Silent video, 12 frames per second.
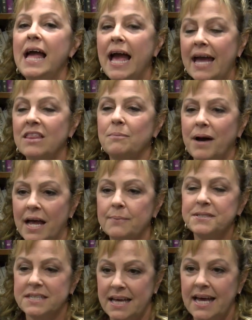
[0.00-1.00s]
and the
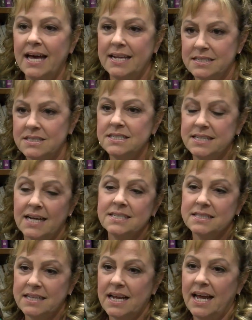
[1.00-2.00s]
biopsy had
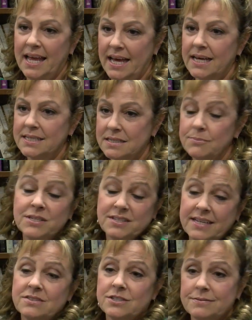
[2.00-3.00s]
detected that I had breast
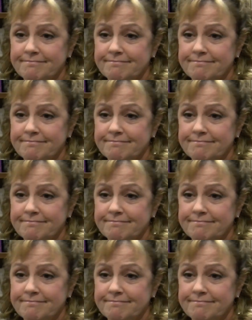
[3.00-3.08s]
cancer.